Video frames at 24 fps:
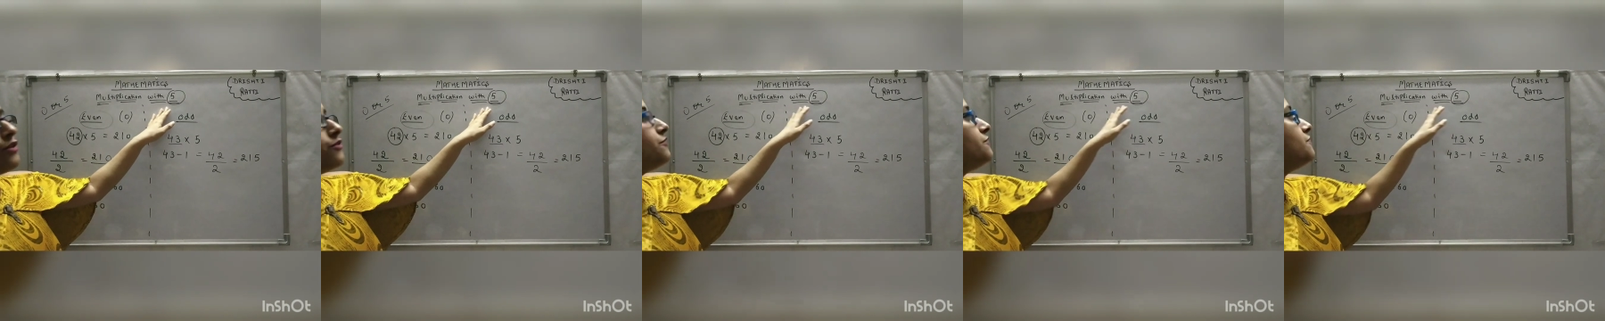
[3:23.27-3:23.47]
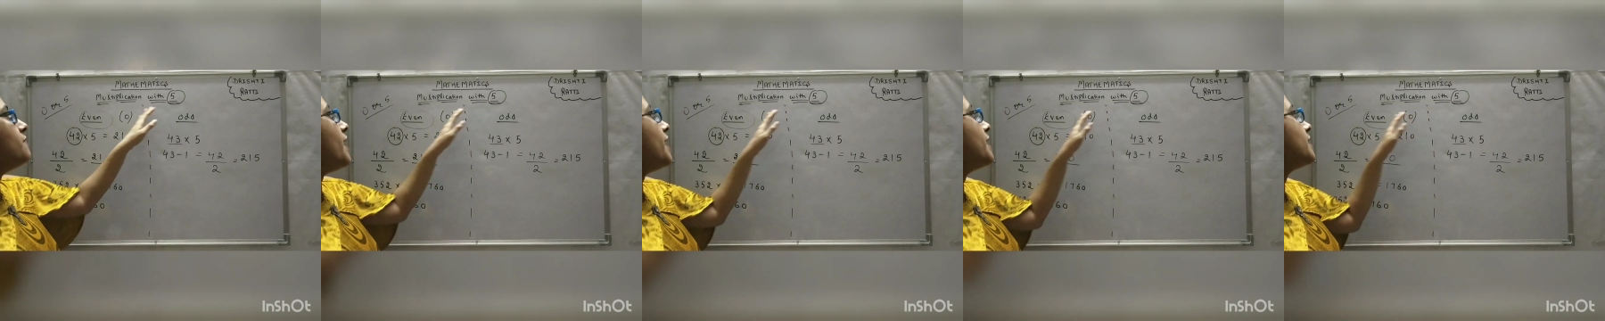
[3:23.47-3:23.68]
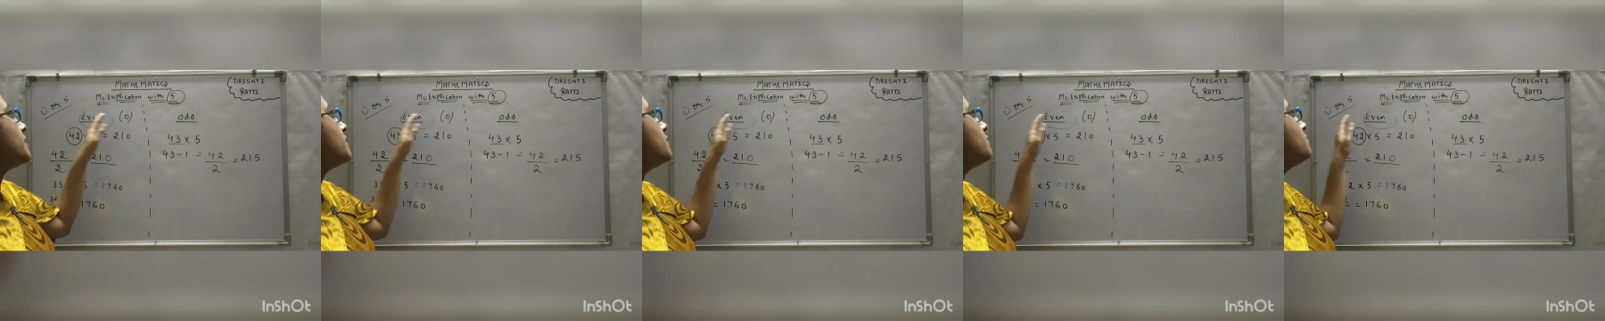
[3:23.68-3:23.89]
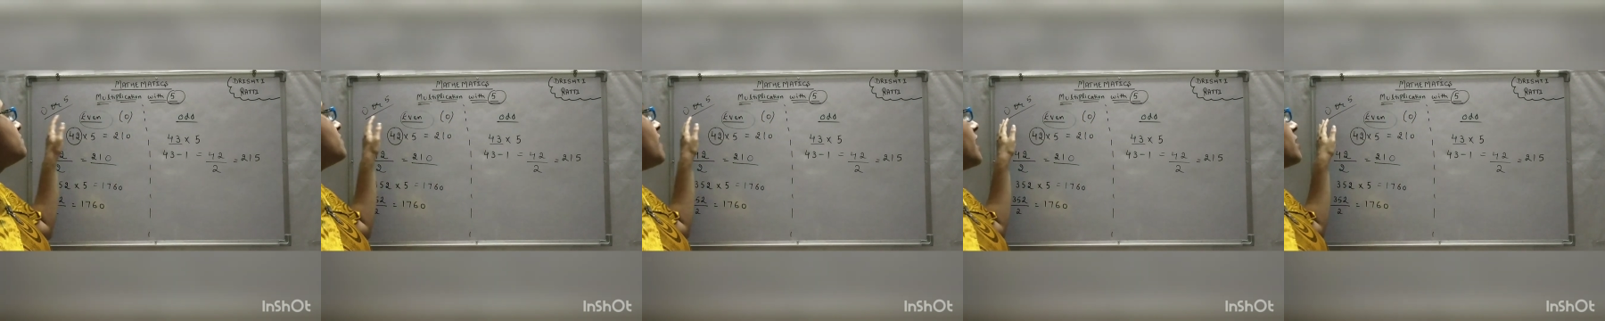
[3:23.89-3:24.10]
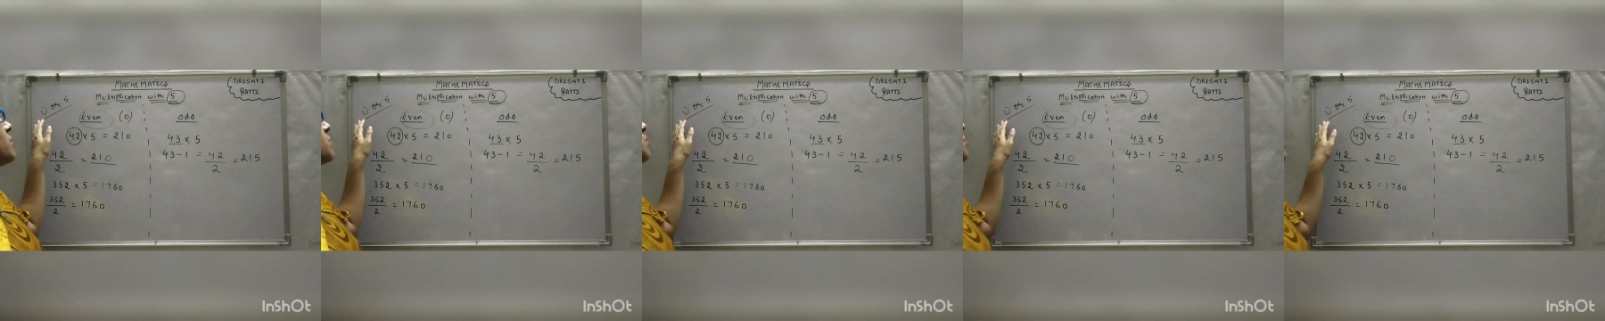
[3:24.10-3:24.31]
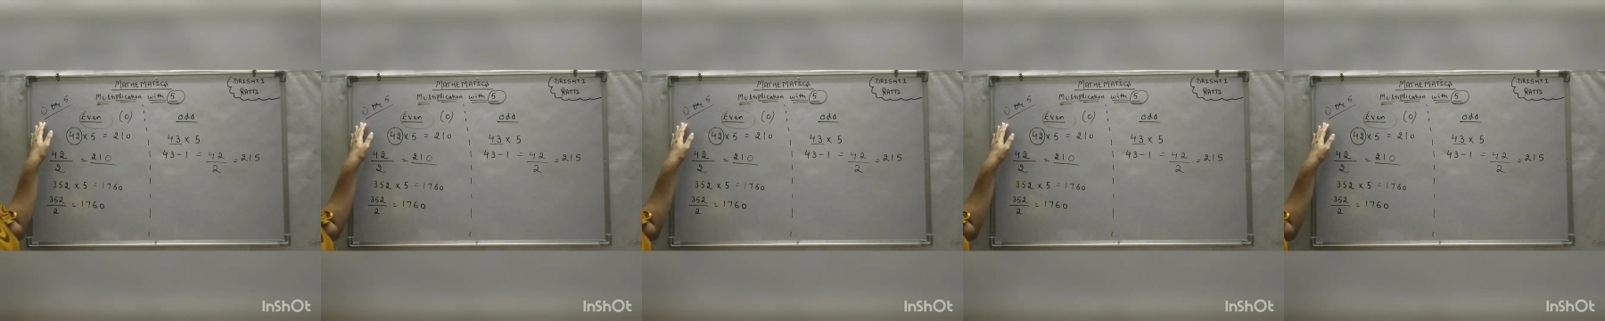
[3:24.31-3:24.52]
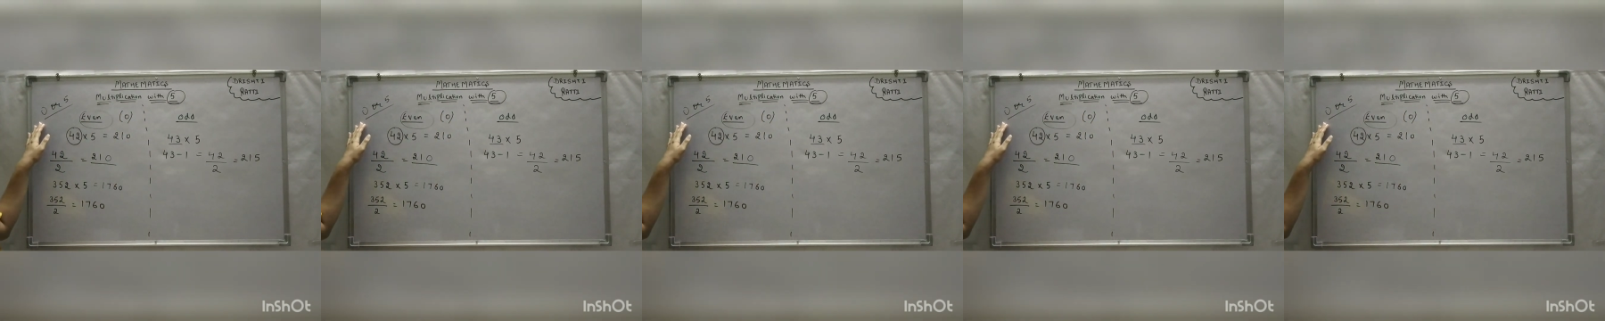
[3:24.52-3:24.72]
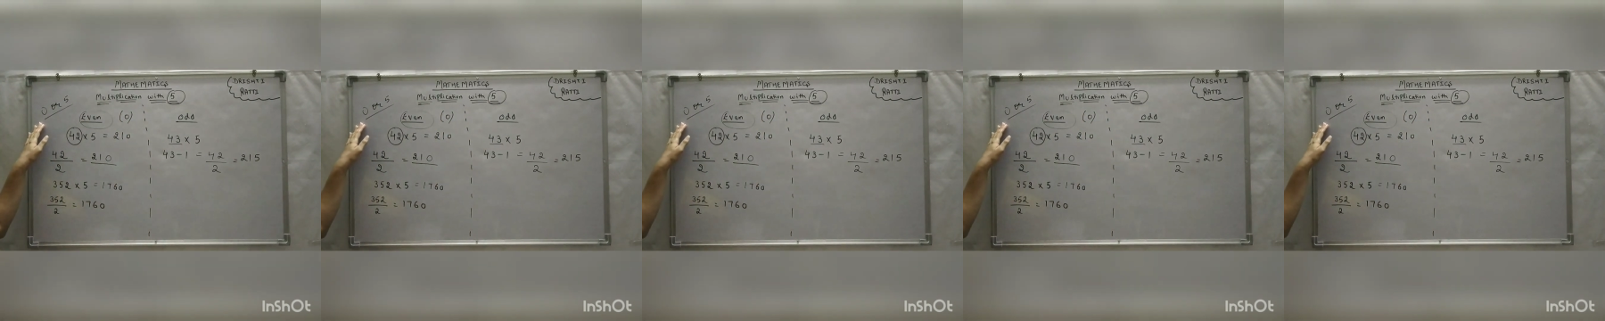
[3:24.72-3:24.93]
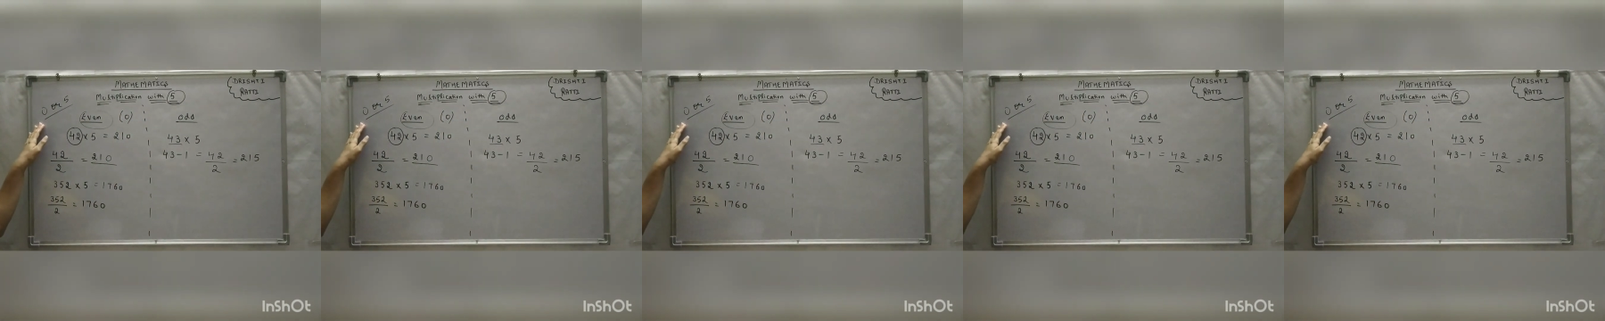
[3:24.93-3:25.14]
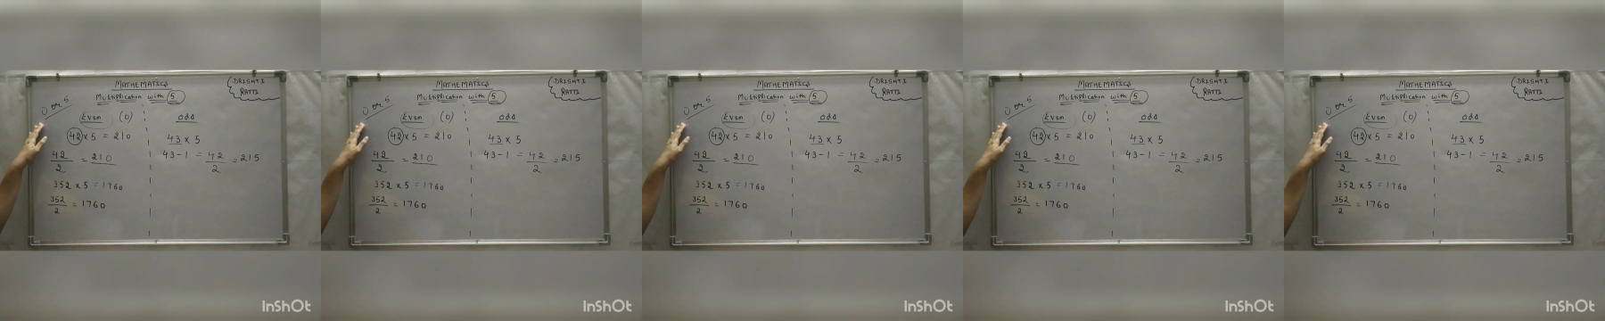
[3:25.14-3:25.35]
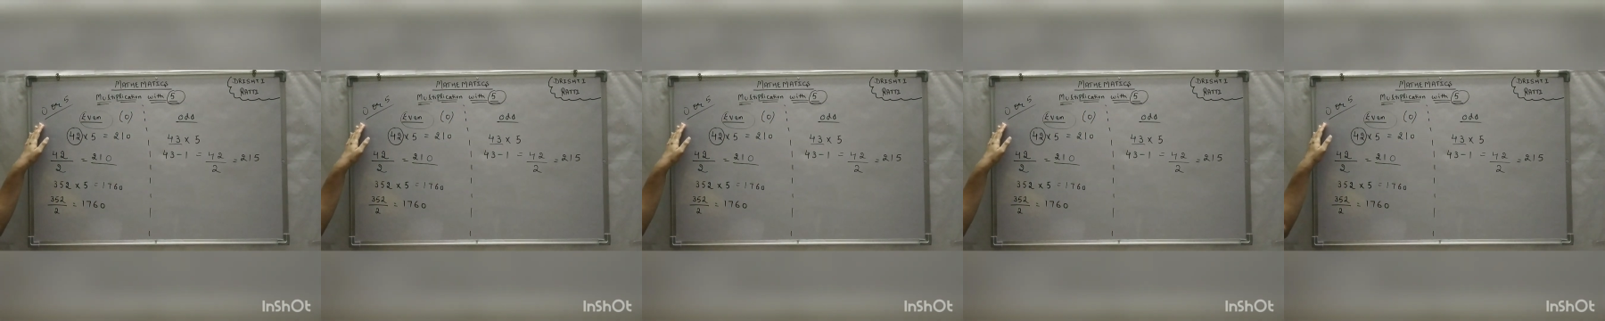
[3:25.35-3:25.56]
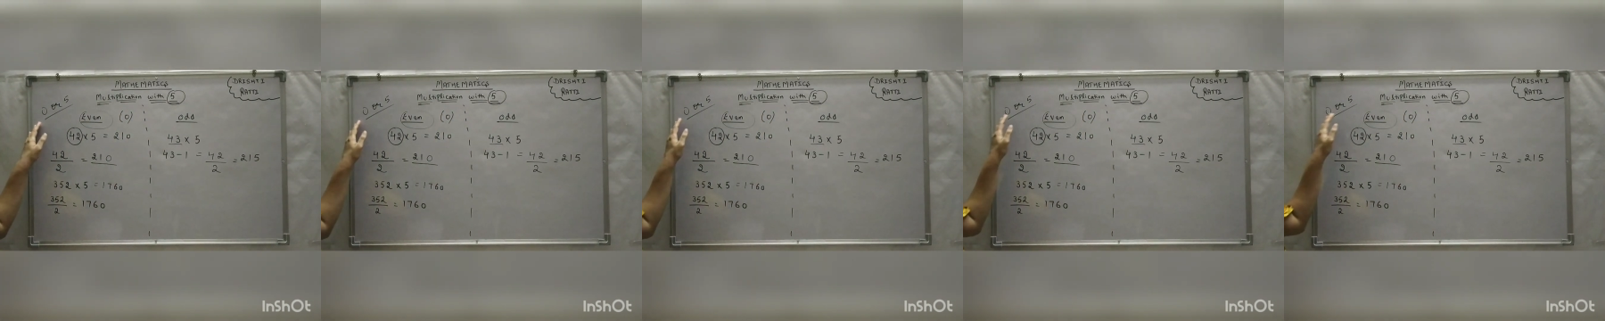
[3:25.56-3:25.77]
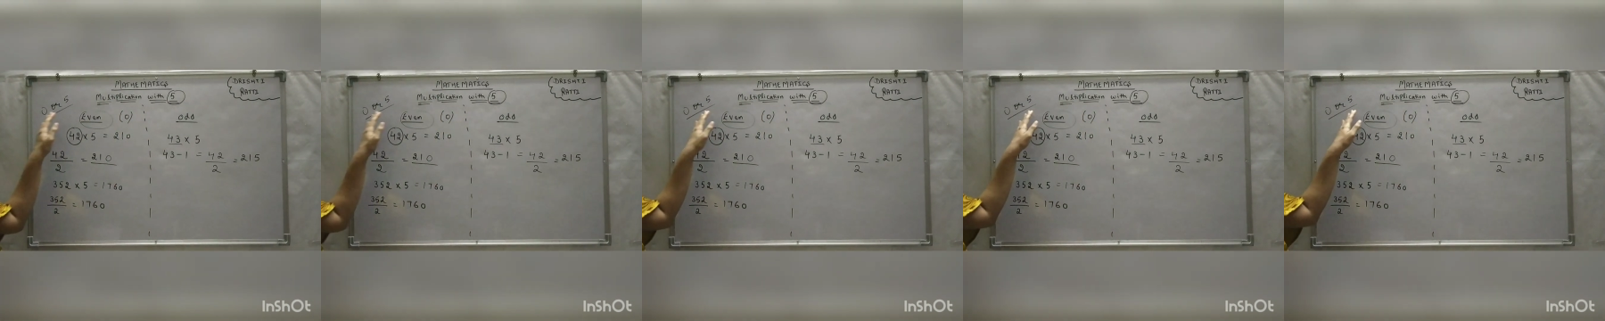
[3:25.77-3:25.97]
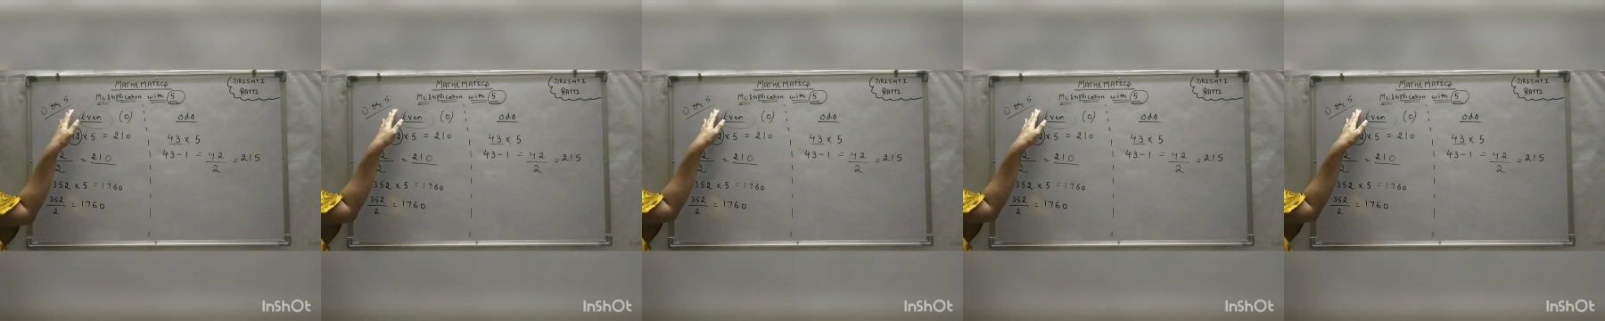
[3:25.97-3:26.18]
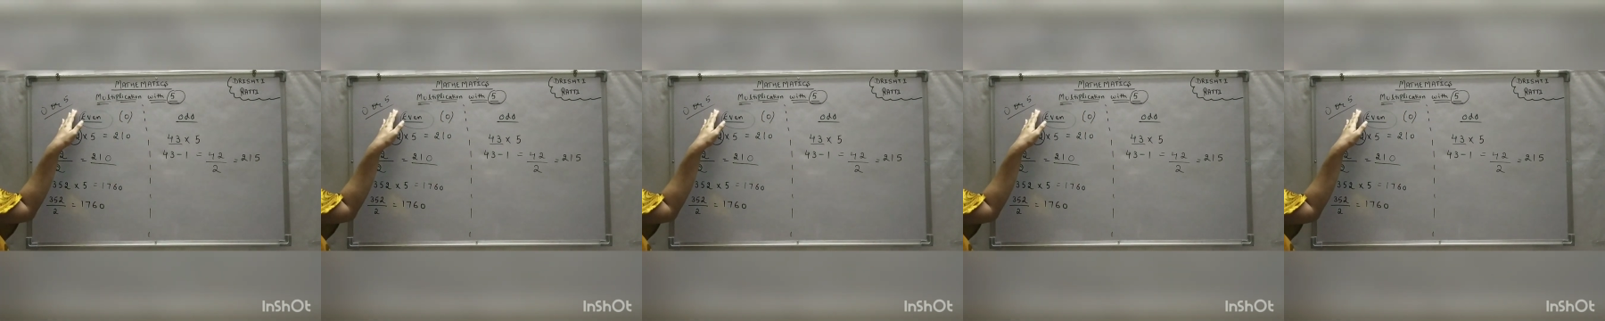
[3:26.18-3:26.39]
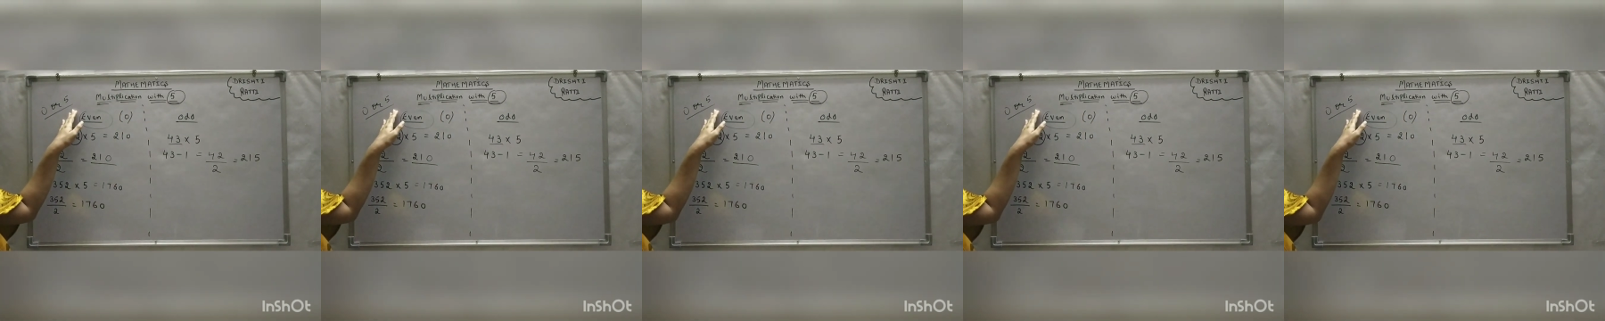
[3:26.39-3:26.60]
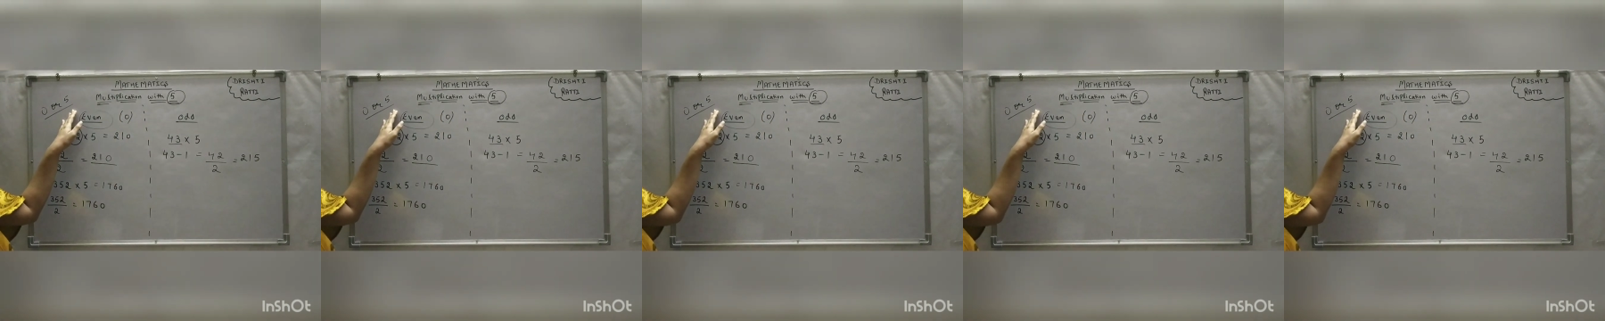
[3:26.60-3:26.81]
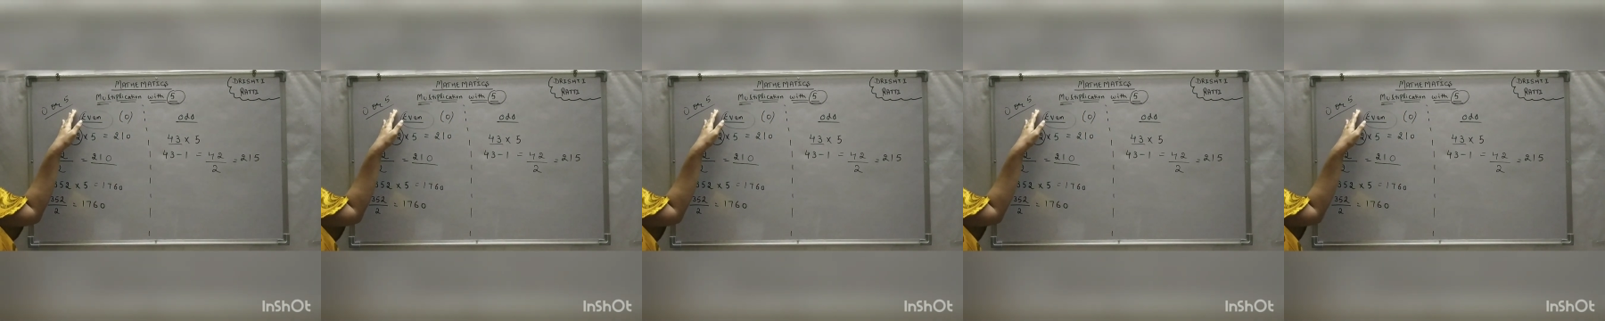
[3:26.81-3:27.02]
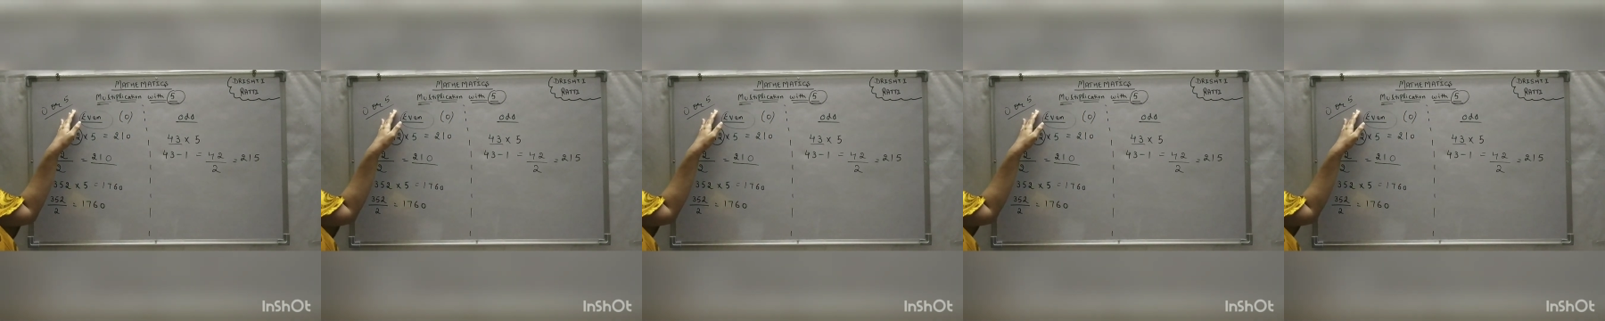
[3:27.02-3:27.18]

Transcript: (no speaker visible)